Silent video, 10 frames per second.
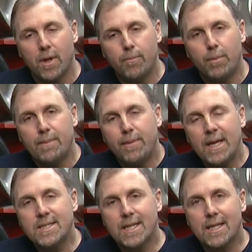but
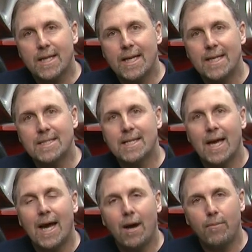basically it's
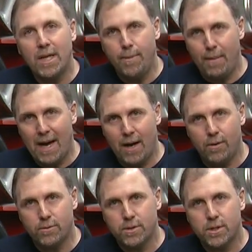how many
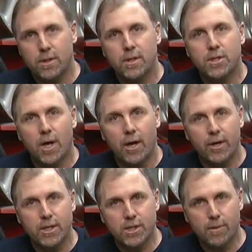pounds the tire
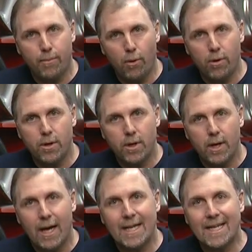can support
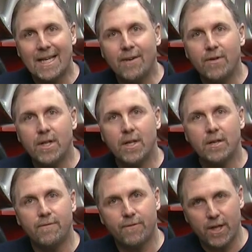at a given
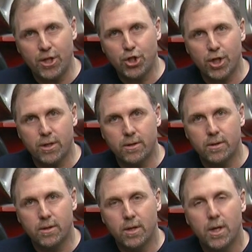inflation.
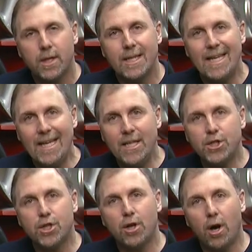
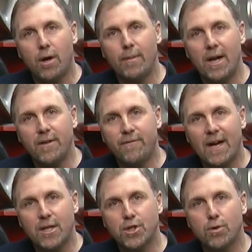Each car
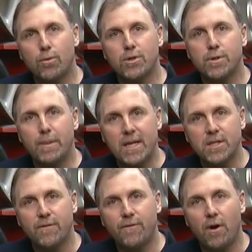manufacturer will
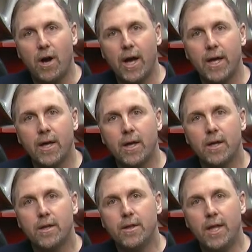specify
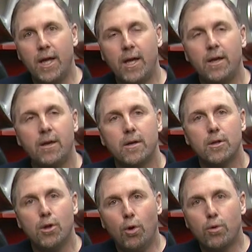the
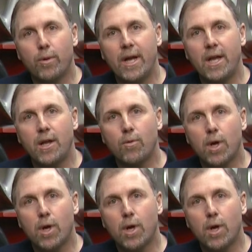load rating